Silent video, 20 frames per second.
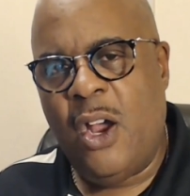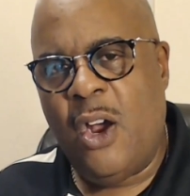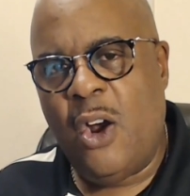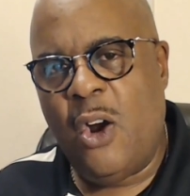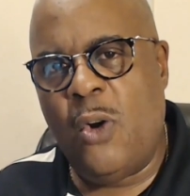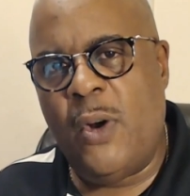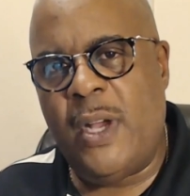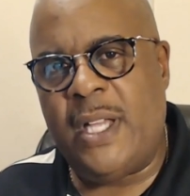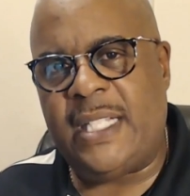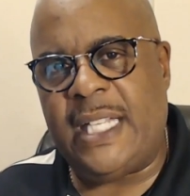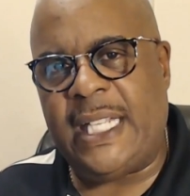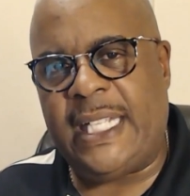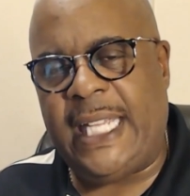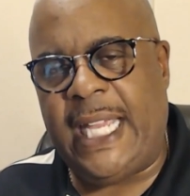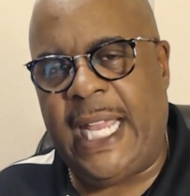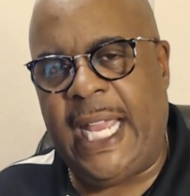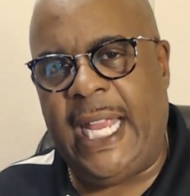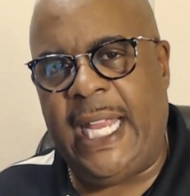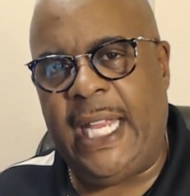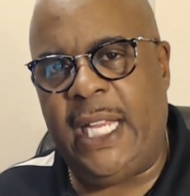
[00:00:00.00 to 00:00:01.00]
Who is the
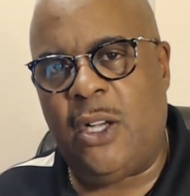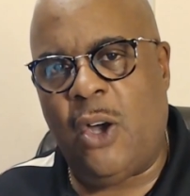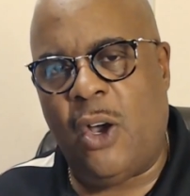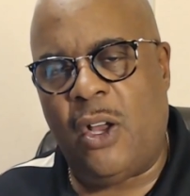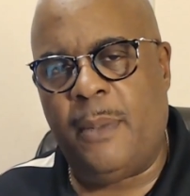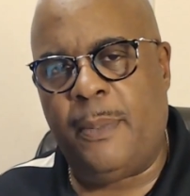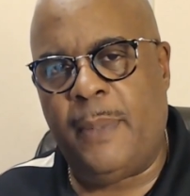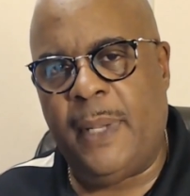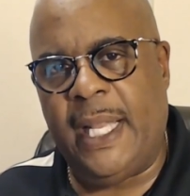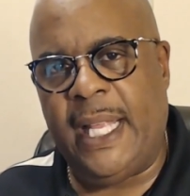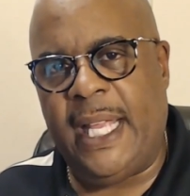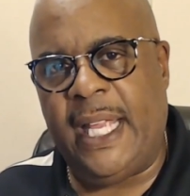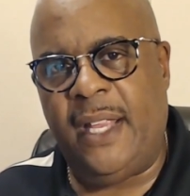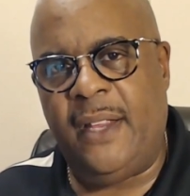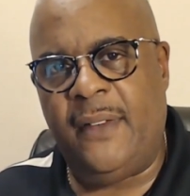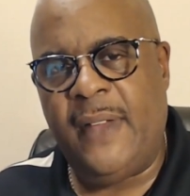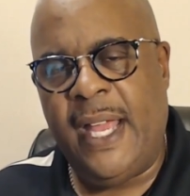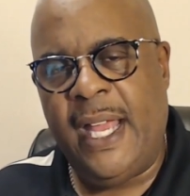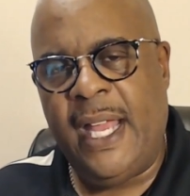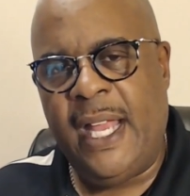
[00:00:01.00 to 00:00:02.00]
king going to
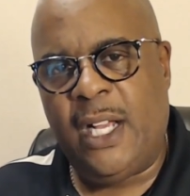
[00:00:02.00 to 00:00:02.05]
believe?